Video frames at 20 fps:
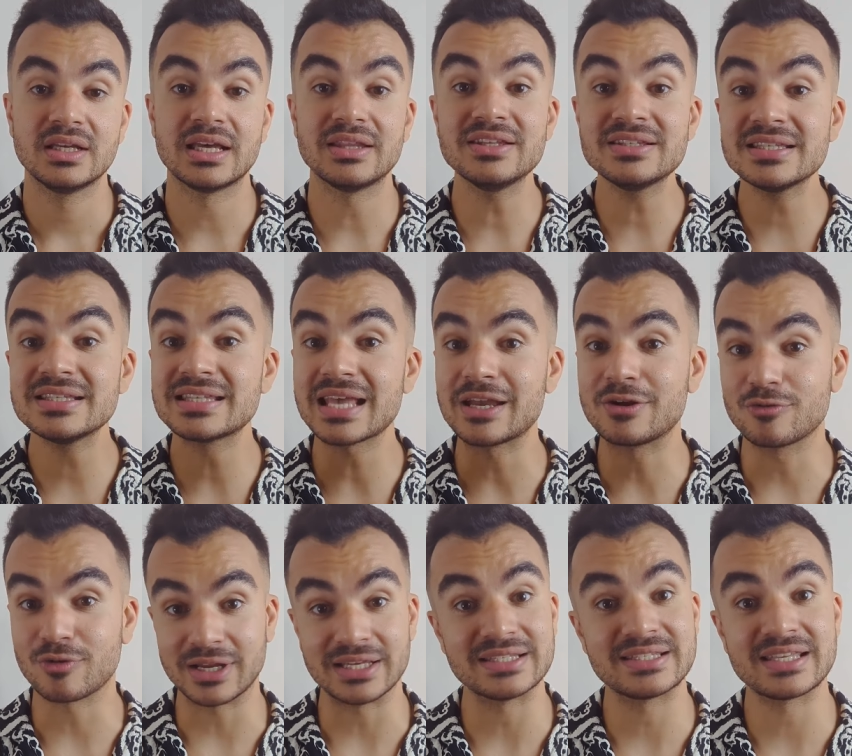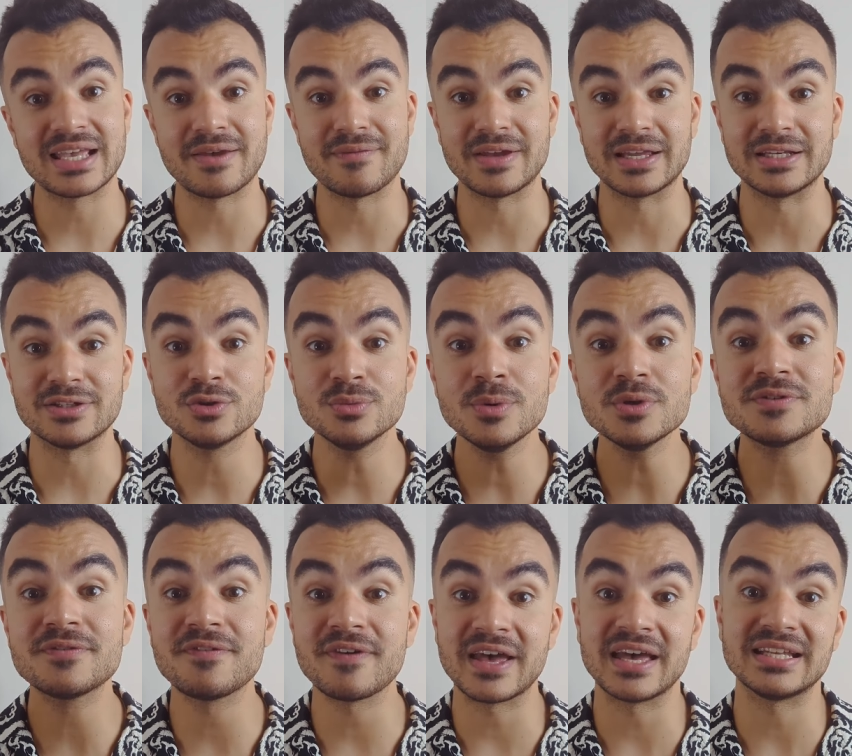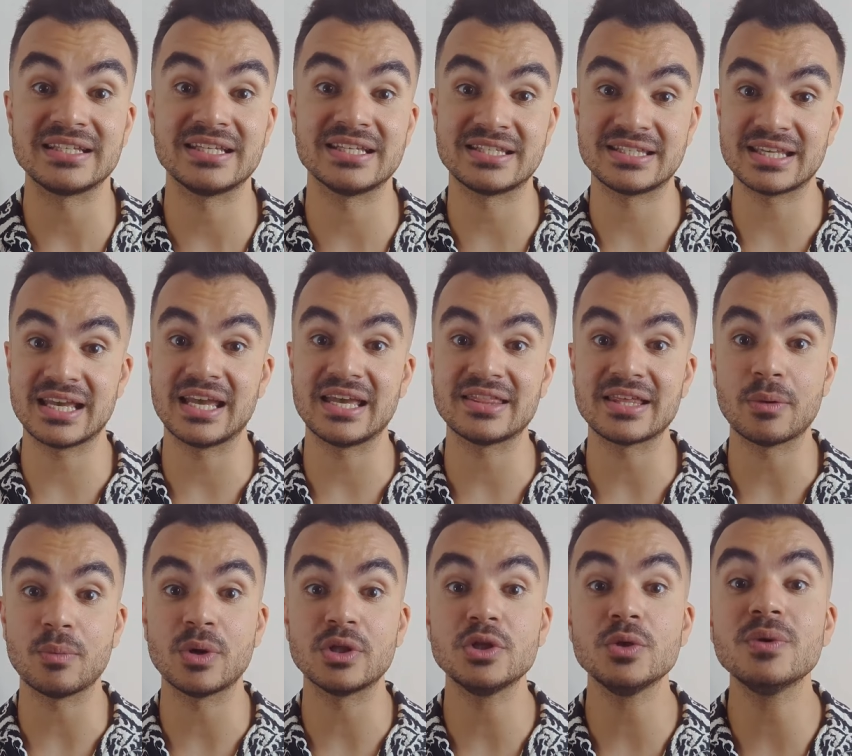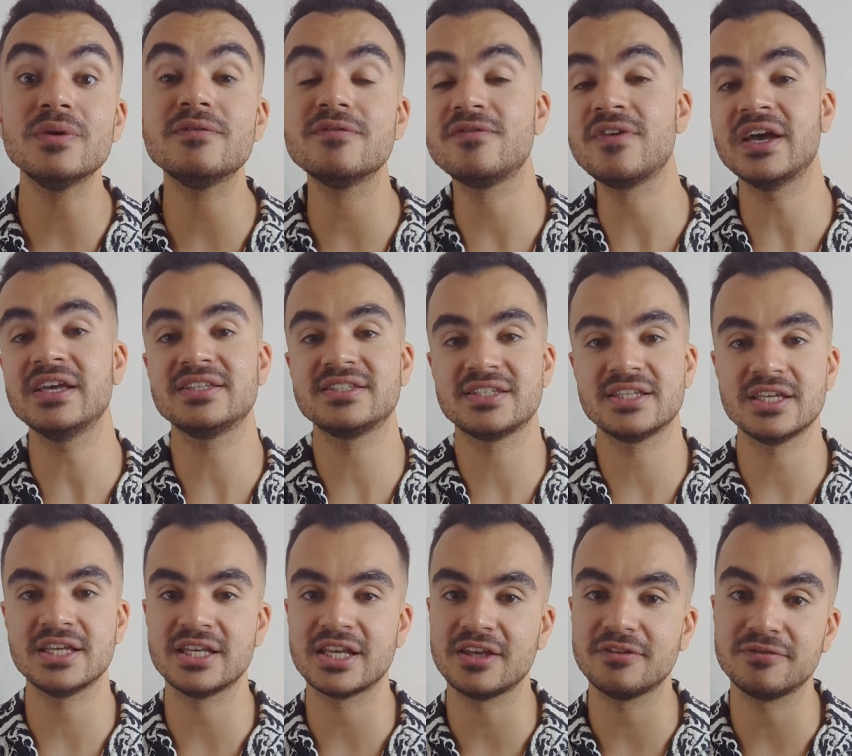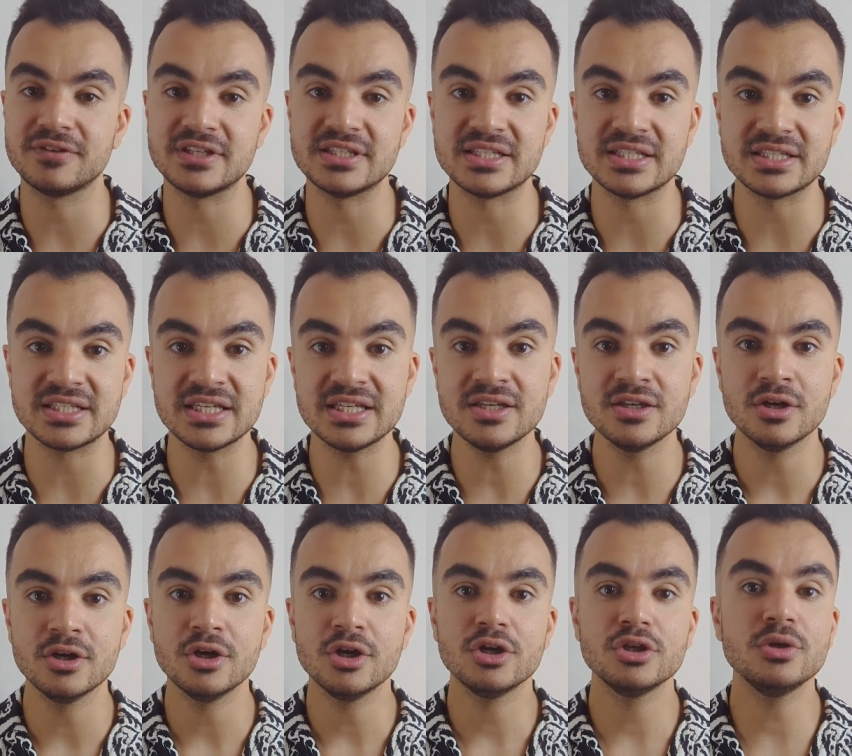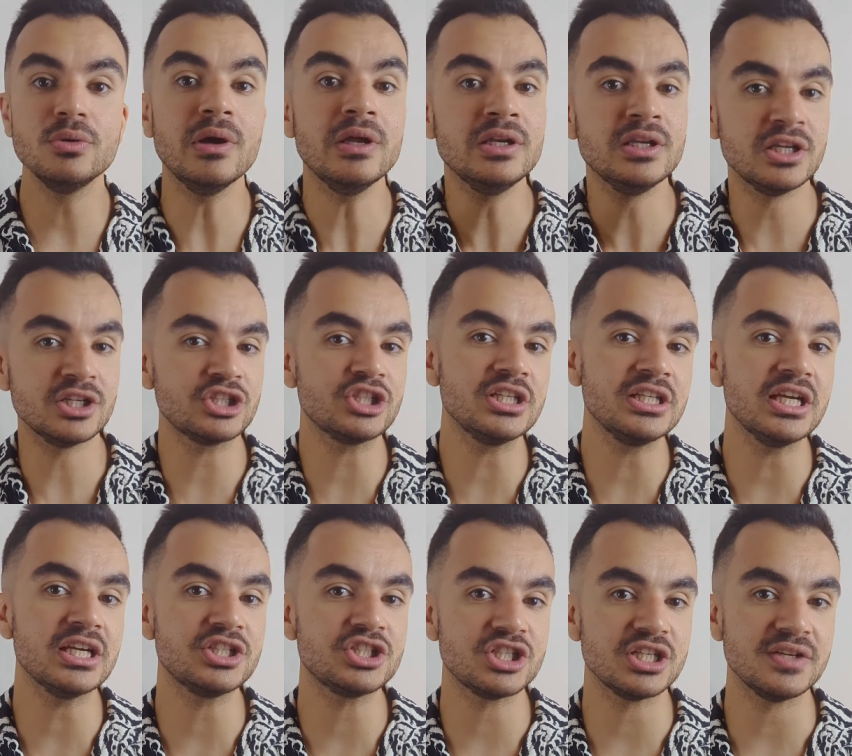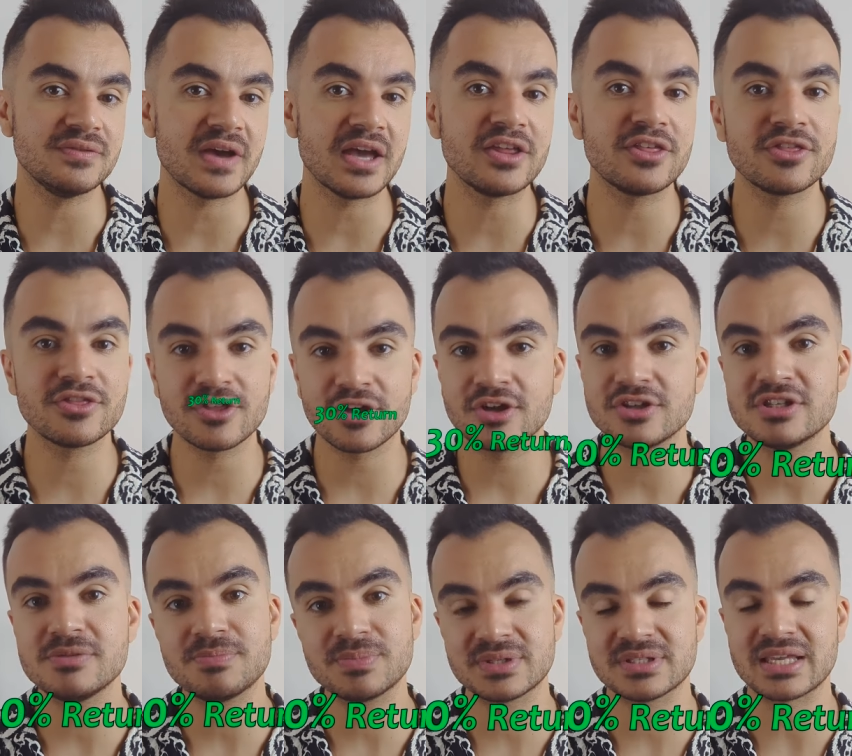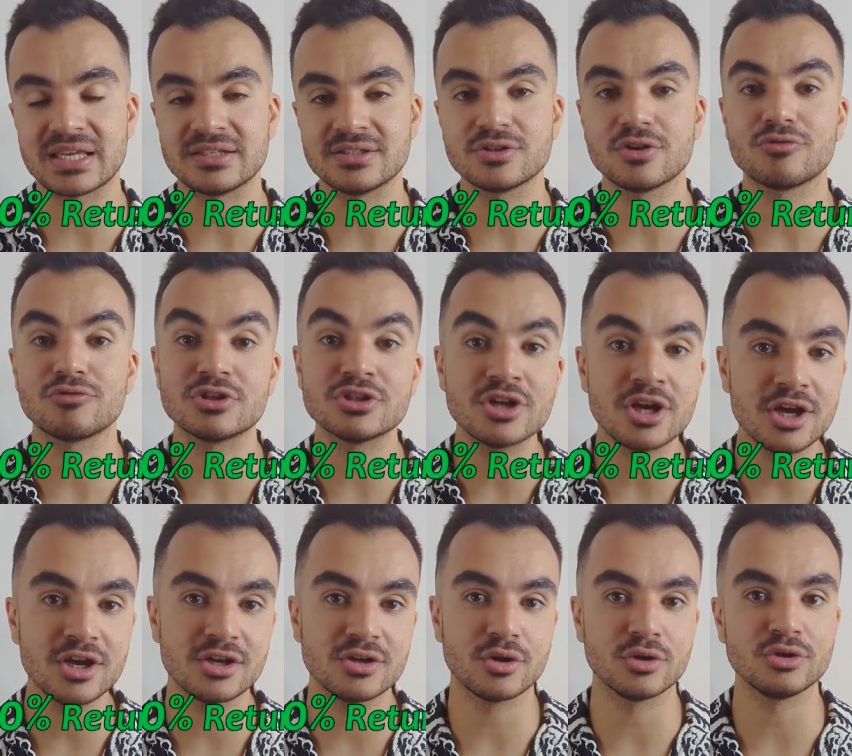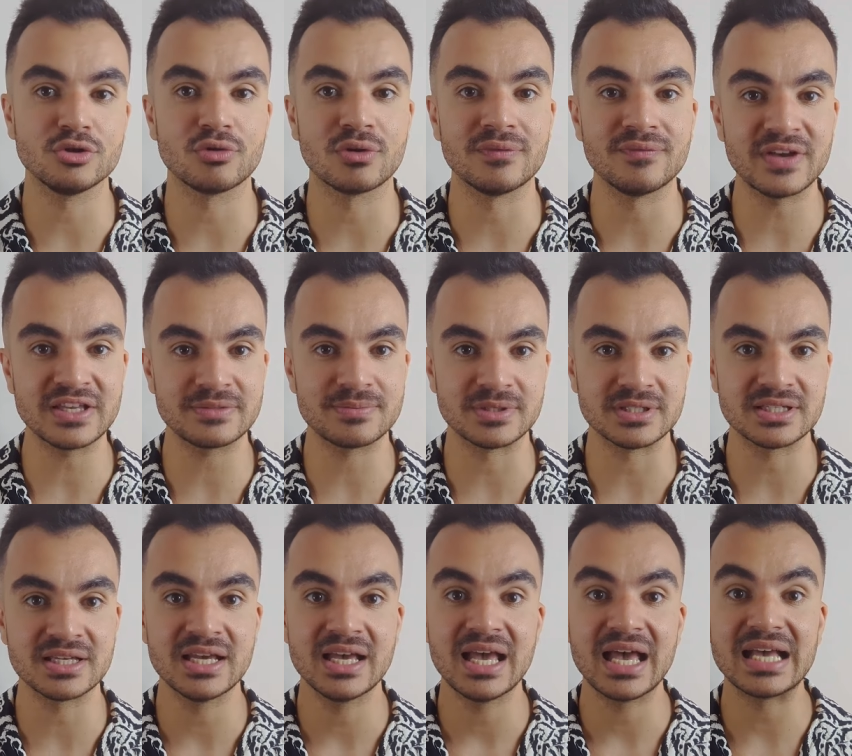Now this is a great saving, and it's almost fair to say that when you invest in a VCT, you initially achieve a 30% return on your investment,